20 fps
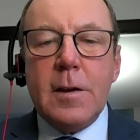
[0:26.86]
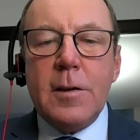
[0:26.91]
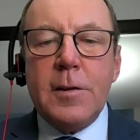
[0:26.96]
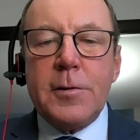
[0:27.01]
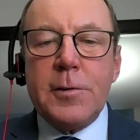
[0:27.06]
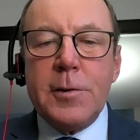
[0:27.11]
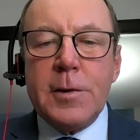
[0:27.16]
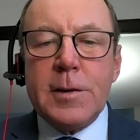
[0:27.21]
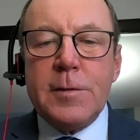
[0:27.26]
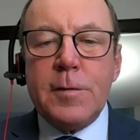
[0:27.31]

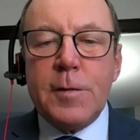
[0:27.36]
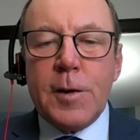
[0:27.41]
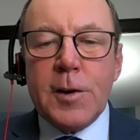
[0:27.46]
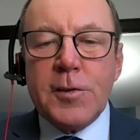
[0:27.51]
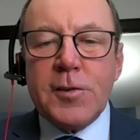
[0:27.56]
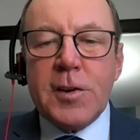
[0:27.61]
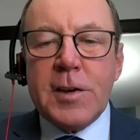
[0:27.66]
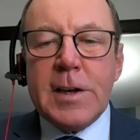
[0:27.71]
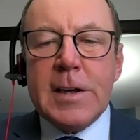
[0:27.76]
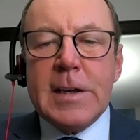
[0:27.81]
Through
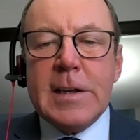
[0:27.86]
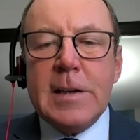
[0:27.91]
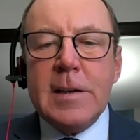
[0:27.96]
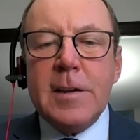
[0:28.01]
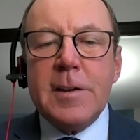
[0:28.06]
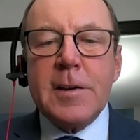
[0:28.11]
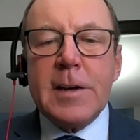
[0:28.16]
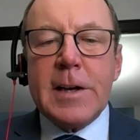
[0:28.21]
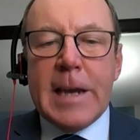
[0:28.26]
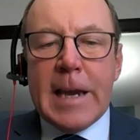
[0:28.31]
adversity,
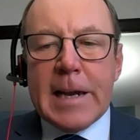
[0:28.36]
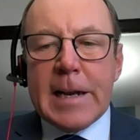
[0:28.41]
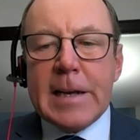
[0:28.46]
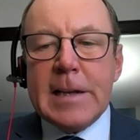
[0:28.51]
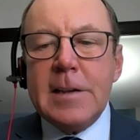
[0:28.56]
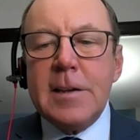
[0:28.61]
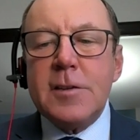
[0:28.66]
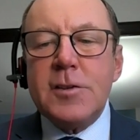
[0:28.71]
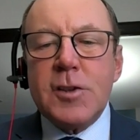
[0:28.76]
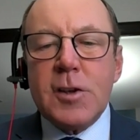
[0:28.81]
they're
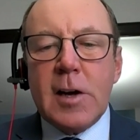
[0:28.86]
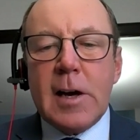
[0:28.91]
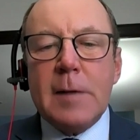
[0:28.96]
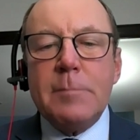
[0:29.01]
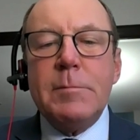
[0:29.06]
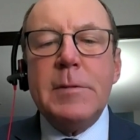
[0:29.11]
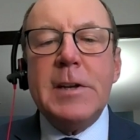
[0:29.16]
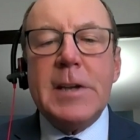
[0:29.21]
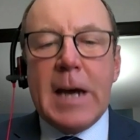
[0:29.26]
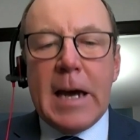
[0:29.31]
getting the
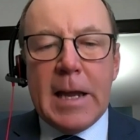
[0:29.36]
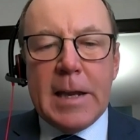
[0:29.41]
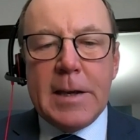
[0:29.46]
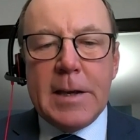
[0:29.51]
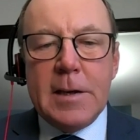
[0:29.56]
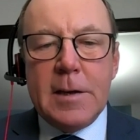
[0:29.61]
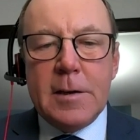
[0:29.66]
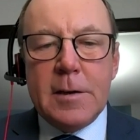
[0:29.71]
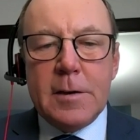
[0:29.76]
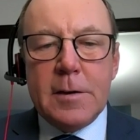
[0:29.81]
job
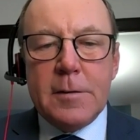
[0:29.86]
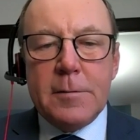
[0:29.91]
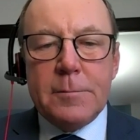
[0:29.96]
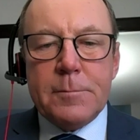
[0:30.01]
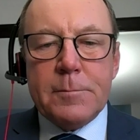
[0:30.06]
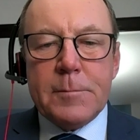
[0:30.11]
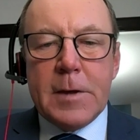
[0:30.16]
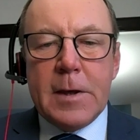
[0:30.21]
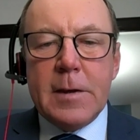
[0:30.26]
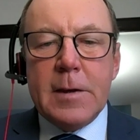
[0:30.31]
done.
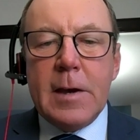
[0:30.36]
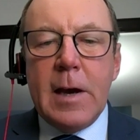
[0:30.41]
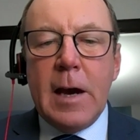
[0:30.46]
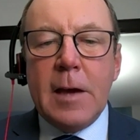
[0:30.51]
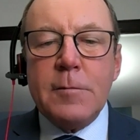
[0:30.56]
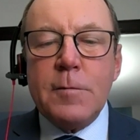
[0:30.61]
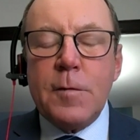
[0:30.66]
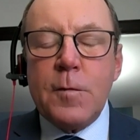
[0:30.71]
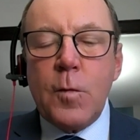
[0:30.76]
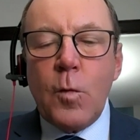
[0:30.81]

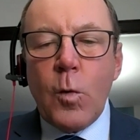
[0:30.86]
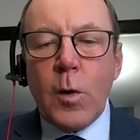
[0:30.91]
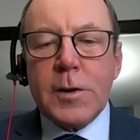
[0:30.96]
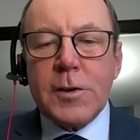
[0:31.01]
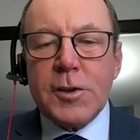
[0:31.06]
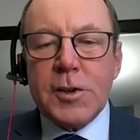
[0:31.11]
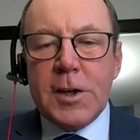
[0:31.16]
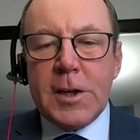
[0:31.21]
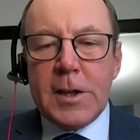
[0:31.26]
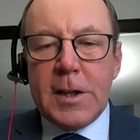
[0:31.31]

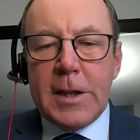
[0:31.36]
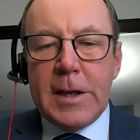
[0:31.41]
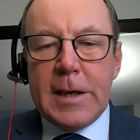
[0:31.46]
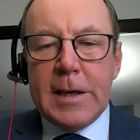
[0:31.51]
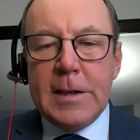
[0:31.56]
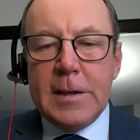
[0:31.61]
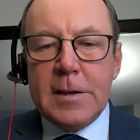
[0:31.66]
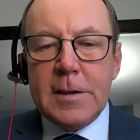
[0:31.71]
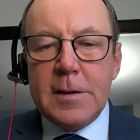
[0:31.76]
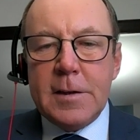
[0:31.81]

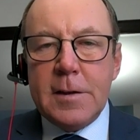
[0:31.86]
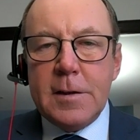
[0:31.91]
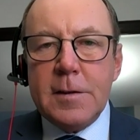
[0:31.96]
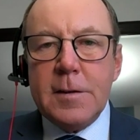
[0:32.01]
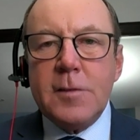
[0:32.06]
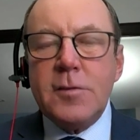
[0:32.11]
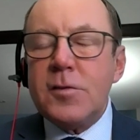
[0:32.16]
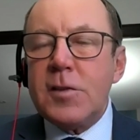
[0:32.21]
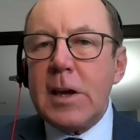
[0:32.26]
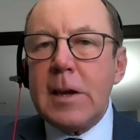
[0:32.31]
Unfortunately,
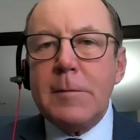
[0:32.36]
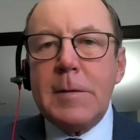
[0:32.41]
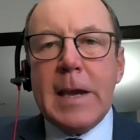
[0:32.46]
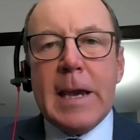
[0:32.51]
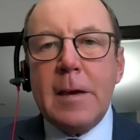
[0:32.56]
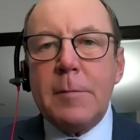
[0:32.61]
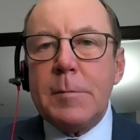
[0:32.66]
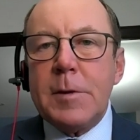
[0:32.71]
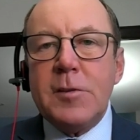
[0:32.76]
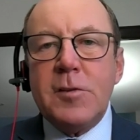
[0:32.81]
the same
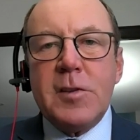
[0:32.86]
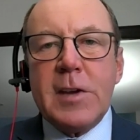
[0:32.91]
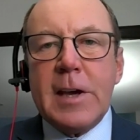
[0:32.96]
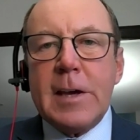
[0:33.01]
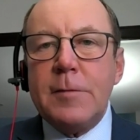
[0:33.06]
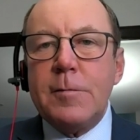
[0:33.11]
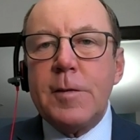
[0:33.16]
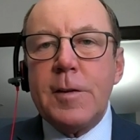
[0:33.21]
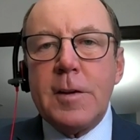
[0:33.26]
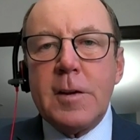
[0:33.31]
can't be
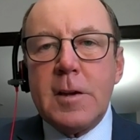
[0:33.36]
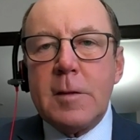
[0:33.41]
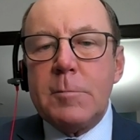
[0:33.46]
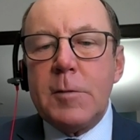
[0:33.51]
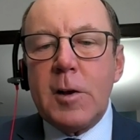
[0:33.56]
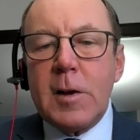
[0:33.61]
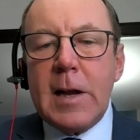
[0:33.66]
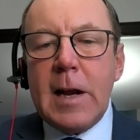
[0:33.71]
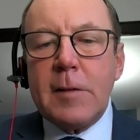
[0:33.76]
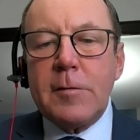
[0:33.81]
said for the
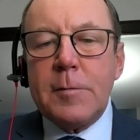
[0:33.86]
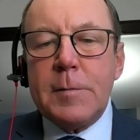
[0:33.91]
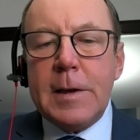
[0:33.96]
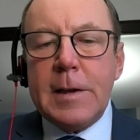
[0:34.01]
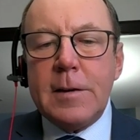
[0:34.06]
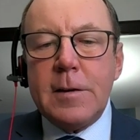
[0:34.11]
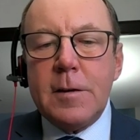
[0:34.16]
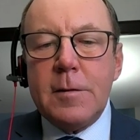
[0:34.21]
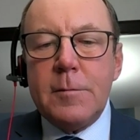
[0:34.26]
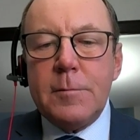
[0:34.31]
Liberal
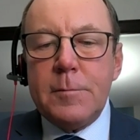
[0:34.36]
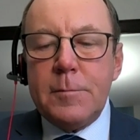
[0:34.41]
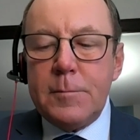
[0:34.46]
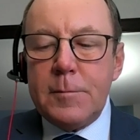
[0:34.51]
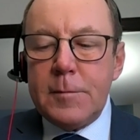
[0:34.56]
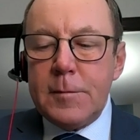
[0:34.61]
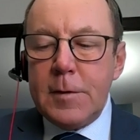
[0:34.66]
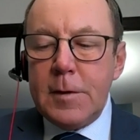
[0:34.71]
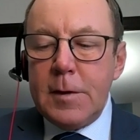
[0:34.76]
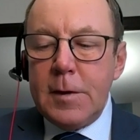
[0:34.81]
government.
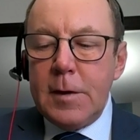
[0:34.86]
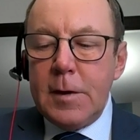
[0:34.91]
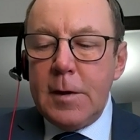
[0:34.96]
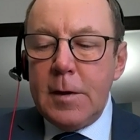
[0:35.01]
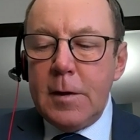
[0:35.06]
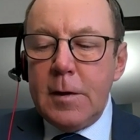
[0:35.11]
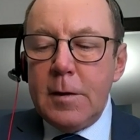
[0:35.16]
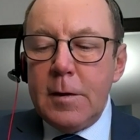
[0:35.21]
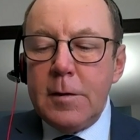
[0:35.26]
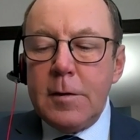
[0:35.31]

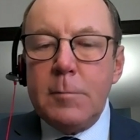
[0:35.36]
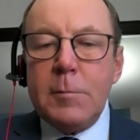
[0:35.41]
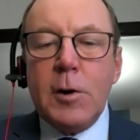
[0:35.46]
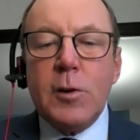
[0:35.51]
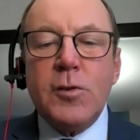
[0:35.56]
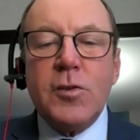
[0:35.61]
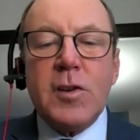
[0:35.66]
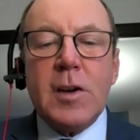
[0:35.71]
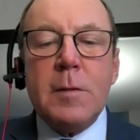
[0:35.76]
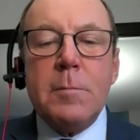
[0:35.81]
The
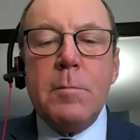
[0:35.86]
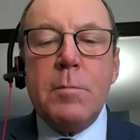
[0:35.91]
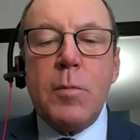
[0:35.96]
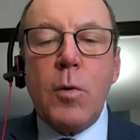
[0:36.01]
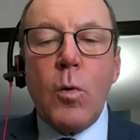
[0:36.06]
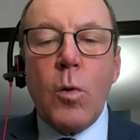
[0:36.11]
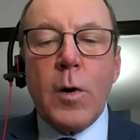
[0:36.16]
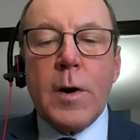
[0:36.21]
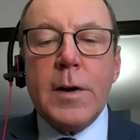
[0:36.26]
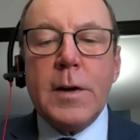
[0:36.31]
most
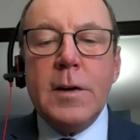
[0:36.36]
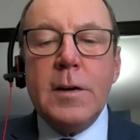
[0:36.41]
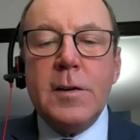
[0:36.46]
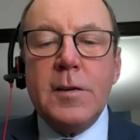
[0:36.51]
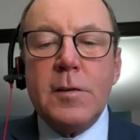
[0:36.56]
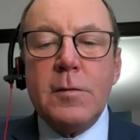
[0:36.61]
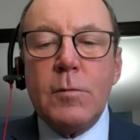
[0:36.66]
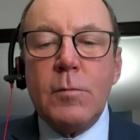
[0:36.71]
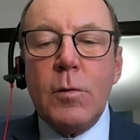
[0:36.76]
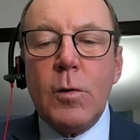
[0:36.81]
important
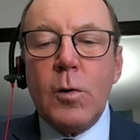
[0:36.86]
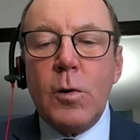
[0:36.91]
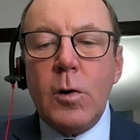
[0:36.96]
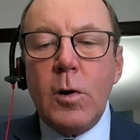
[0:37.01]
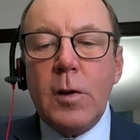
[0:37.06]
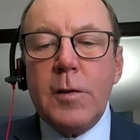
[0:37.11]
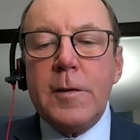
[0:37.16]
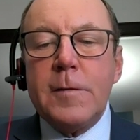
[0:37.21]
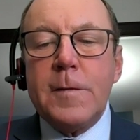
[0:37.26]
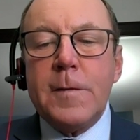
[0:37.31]

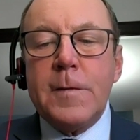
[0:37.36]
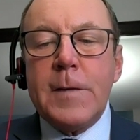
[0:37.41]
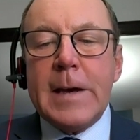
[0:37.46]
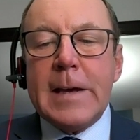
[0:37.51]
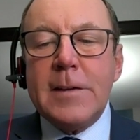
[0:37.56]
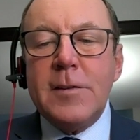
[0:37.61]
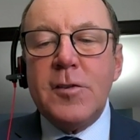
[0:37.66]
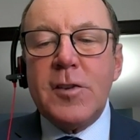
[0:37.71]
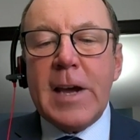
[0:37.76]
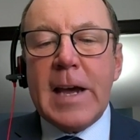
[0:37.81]
role the
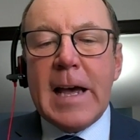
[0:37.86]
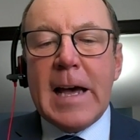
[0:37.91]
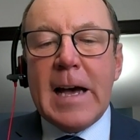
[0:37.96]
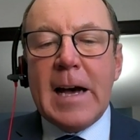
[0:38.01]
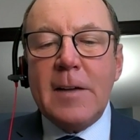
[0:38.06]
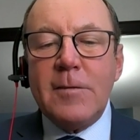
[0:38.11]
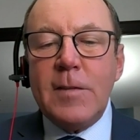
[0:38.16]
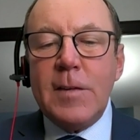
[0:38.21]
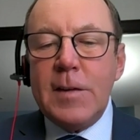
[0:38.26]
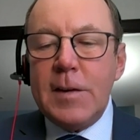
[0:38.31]
feds have